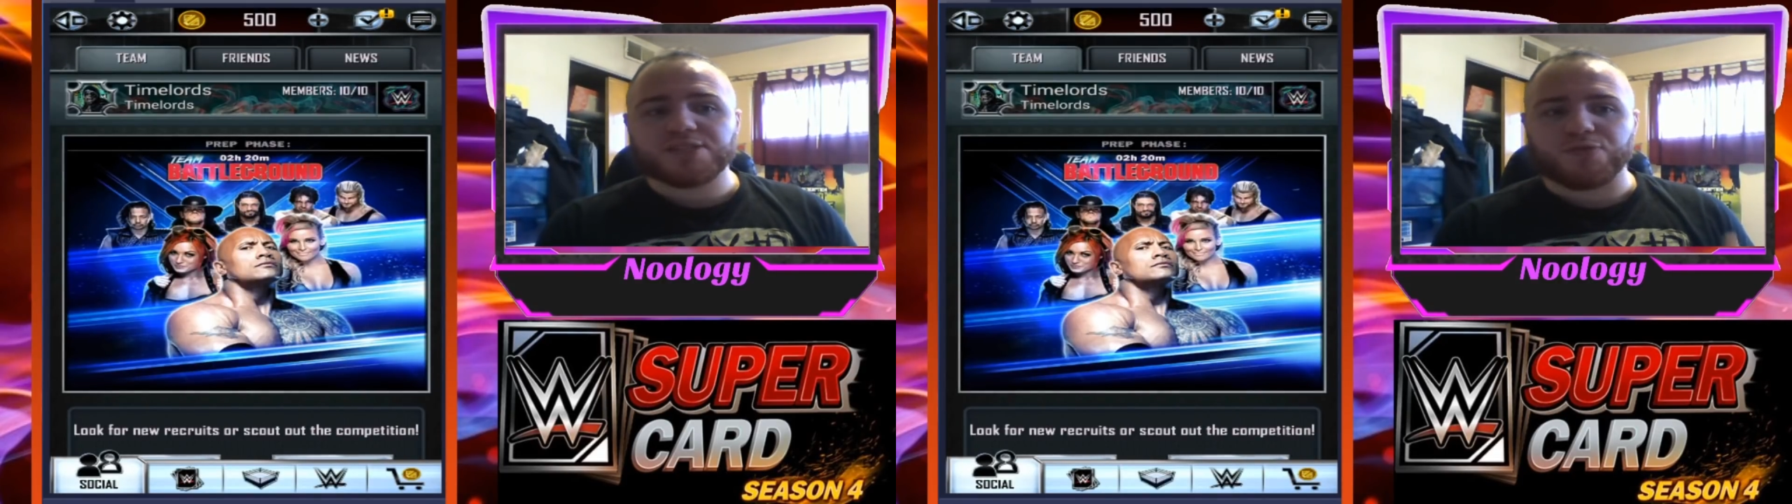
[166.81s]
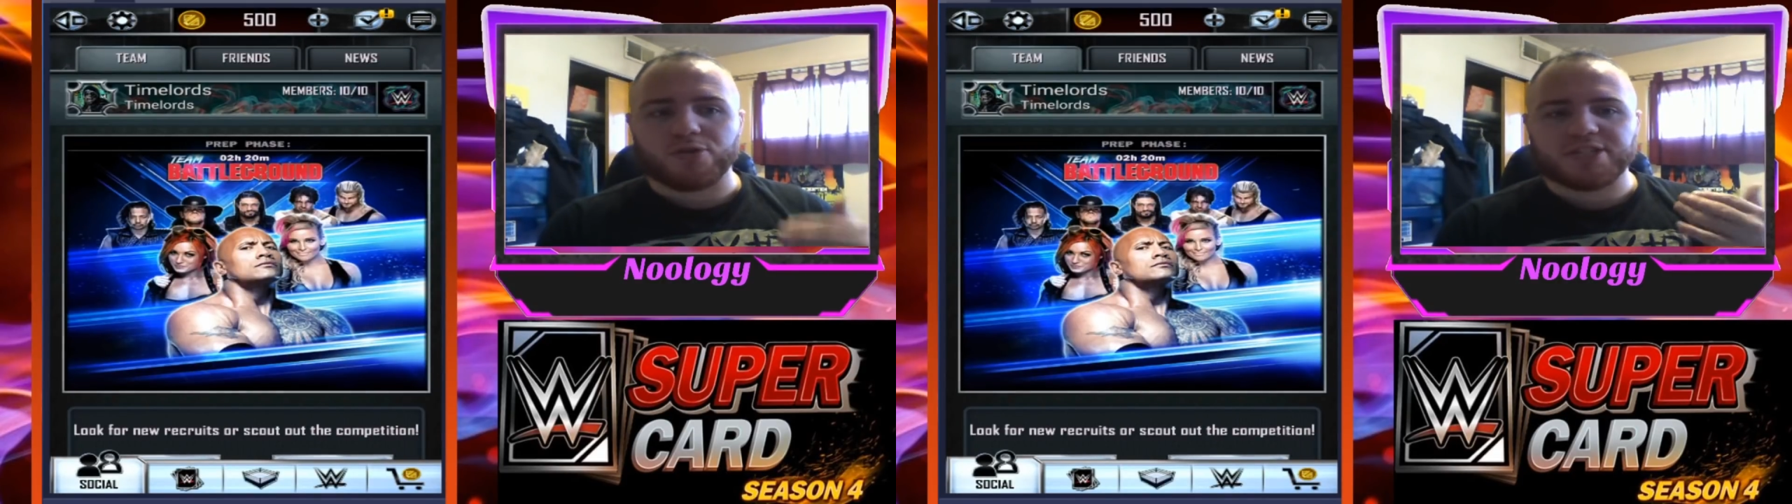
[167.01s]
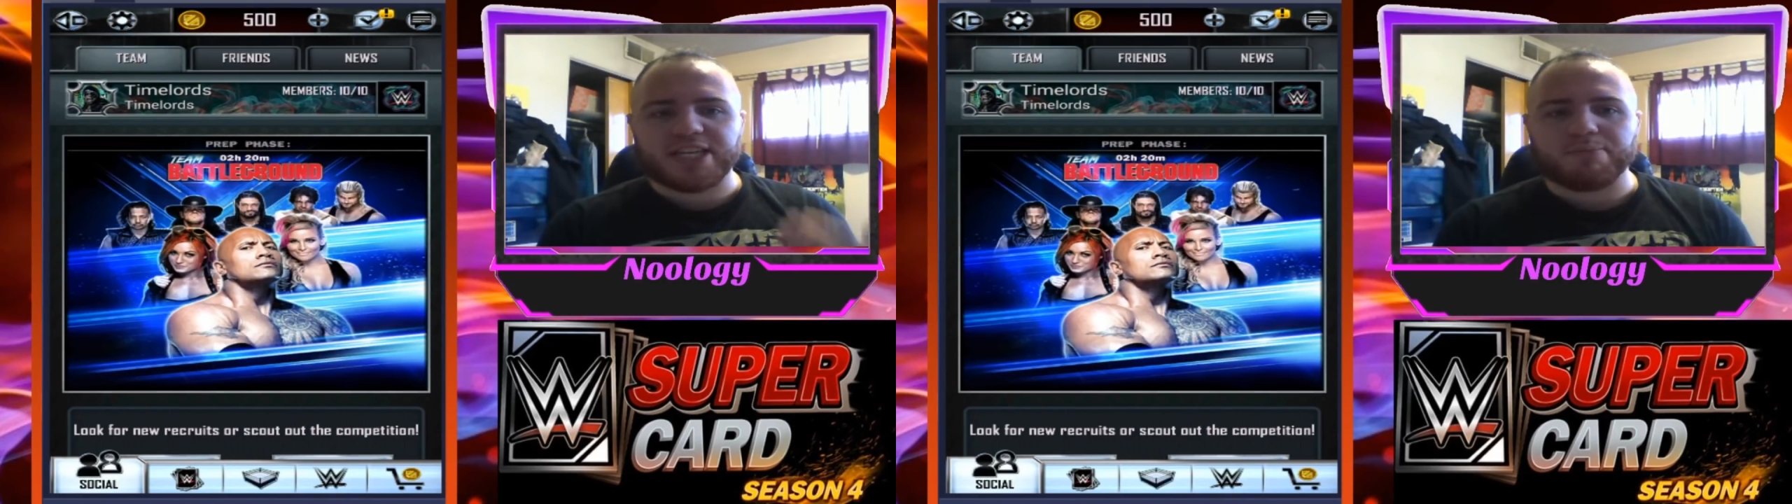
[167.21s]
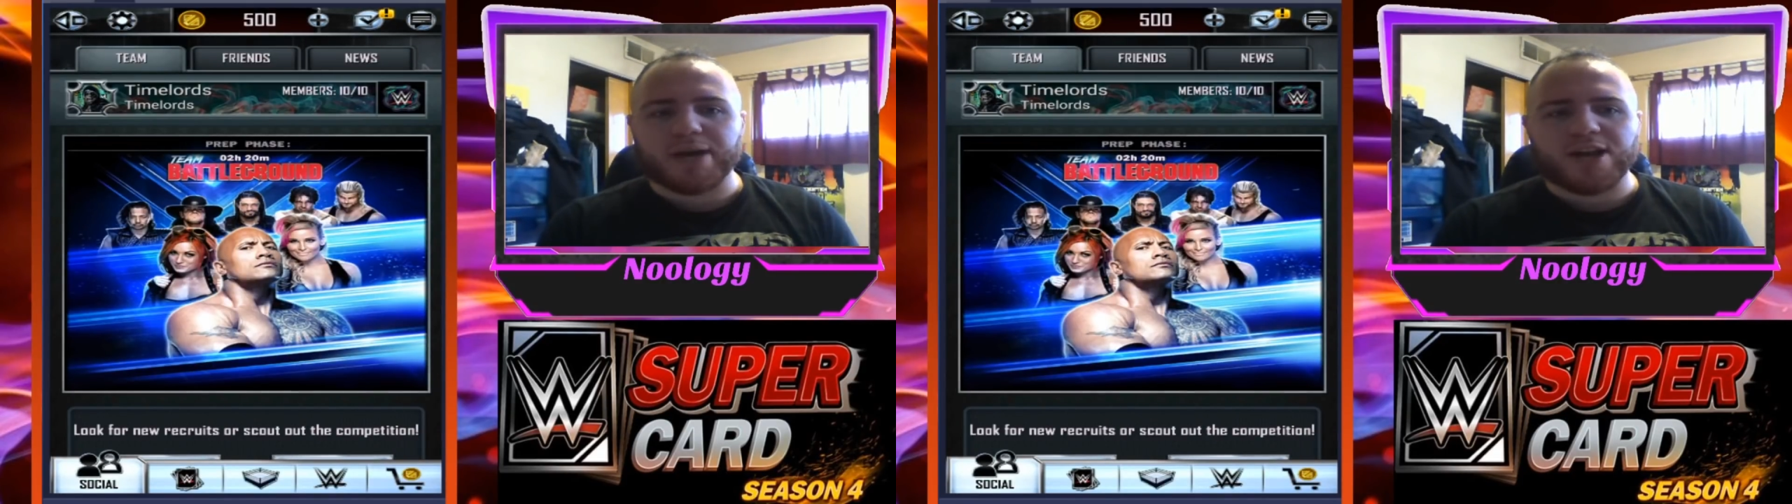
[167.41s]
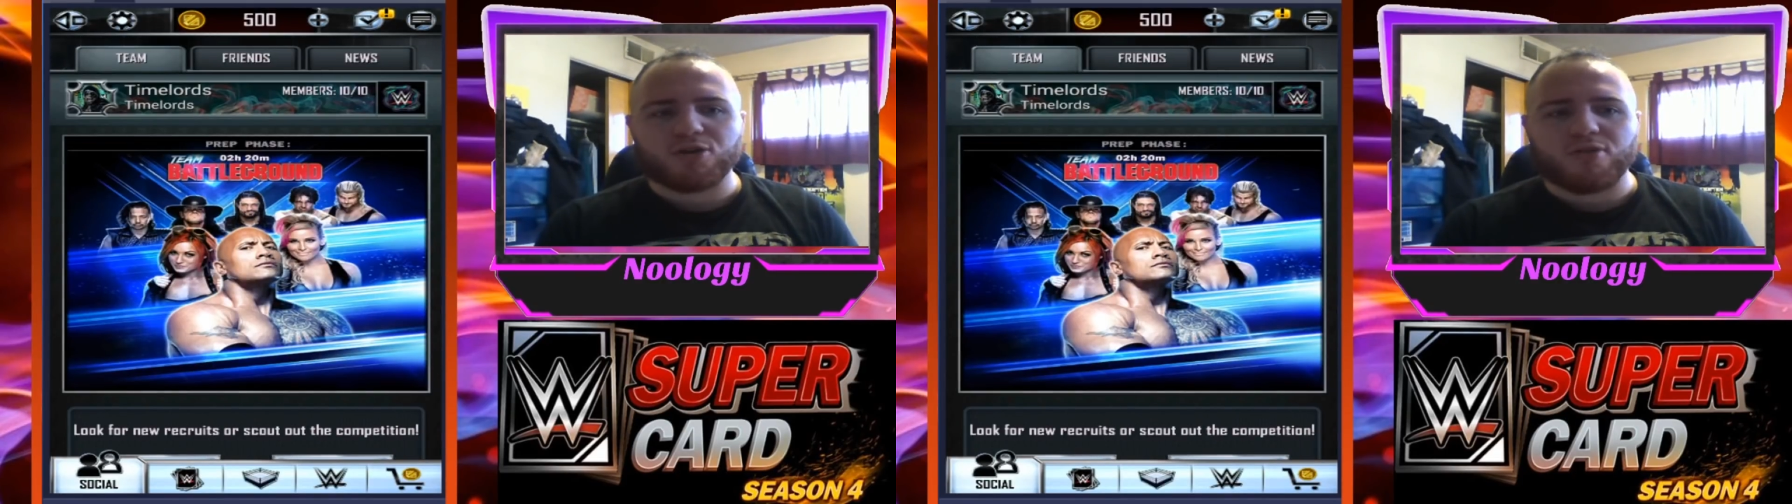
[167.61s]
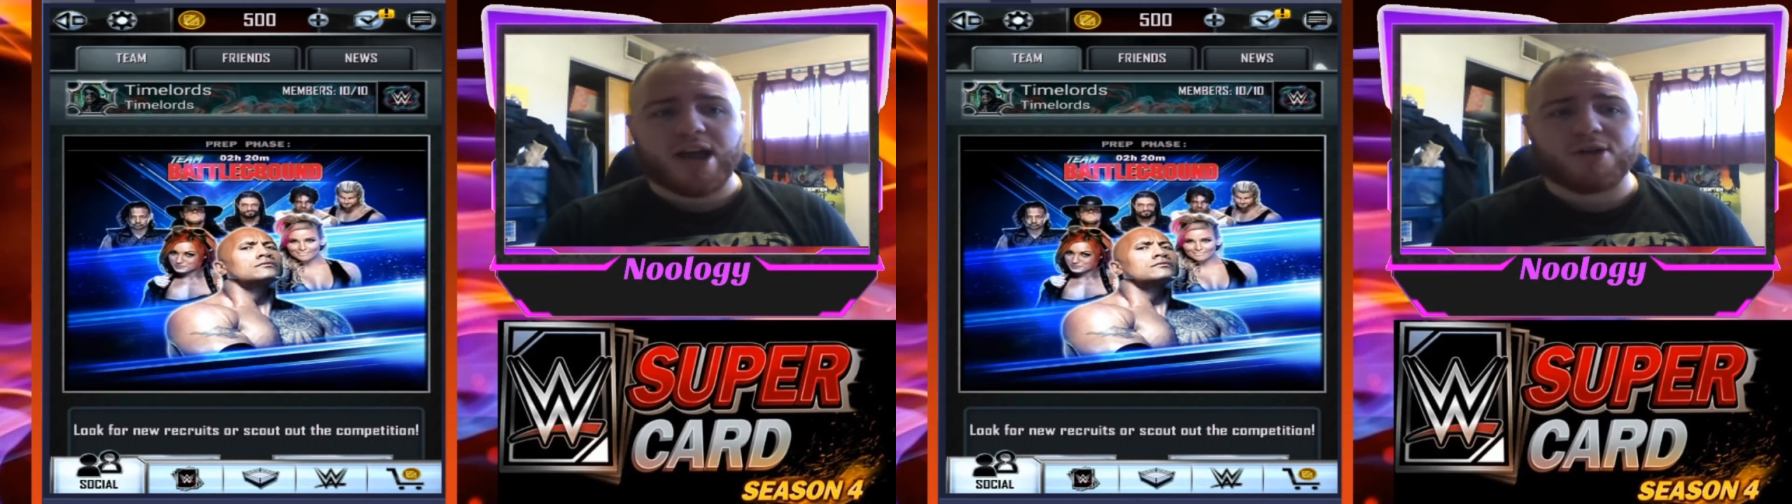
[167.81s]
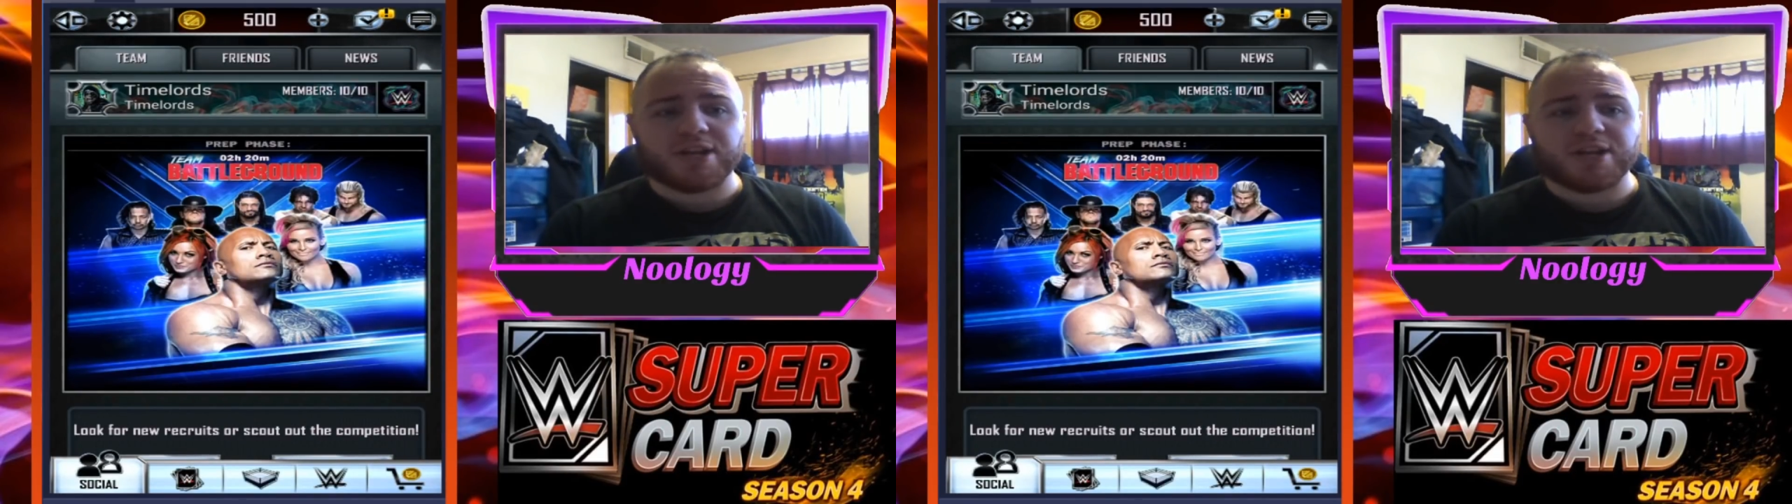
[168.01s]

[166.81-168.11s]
for Team Battleground,